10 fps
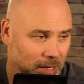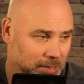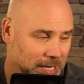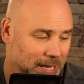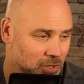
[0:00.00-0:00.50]

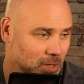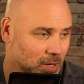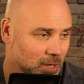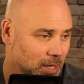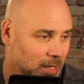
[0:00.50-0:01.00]
It's actually
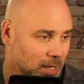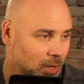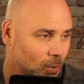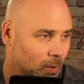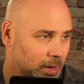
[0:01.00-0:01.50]
not going to get
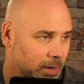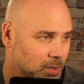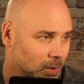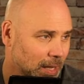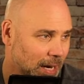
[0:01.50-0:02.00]
going
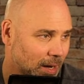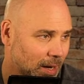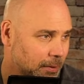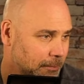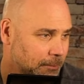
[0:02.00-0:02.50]
until, like,
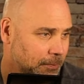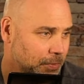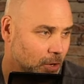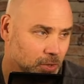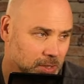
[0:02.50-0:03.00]

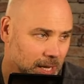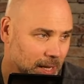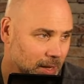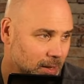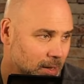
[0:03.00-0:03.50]

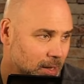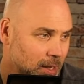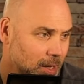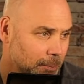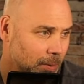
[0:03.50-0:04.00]
Thursday.
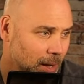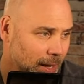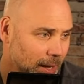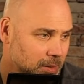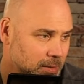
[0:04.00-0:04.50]

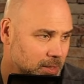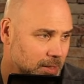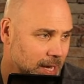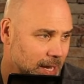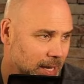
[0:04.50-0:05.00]
But
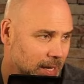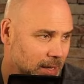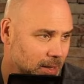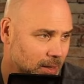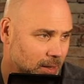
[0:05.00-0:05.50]

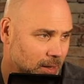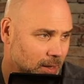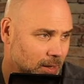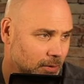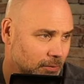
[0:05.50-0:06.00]
today,
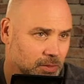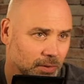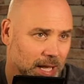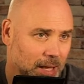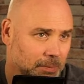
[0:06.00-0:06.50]
defensive
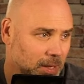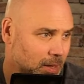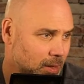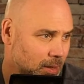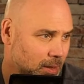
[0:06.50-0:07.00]

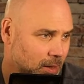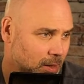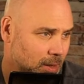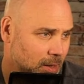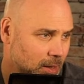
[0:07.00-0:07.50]
linemen
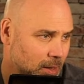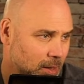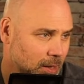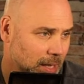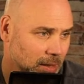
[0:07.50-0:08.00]

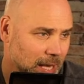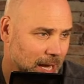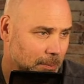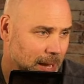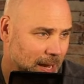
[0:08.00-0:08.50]
and
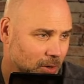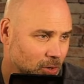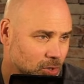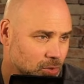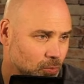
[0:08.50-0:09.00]

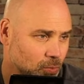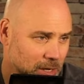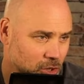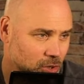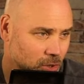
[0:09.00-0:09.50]
linebackers
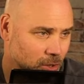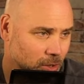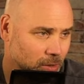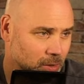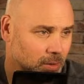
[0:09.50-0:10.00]

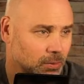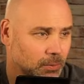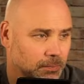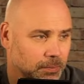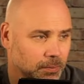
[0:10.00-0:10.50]
registered,
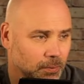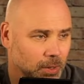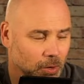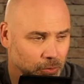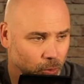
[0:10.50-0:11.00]

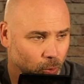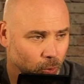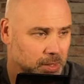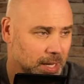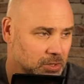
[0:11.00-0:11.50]
go through
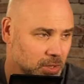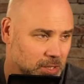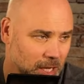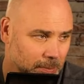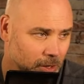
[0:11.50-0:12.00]
orientation,
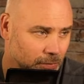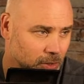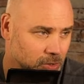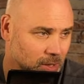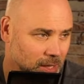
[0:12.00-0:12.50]
team
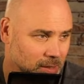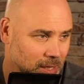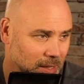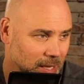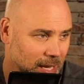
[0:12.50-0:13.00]
interviews, and things
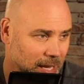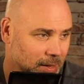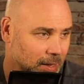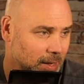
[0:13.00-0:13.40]
like that.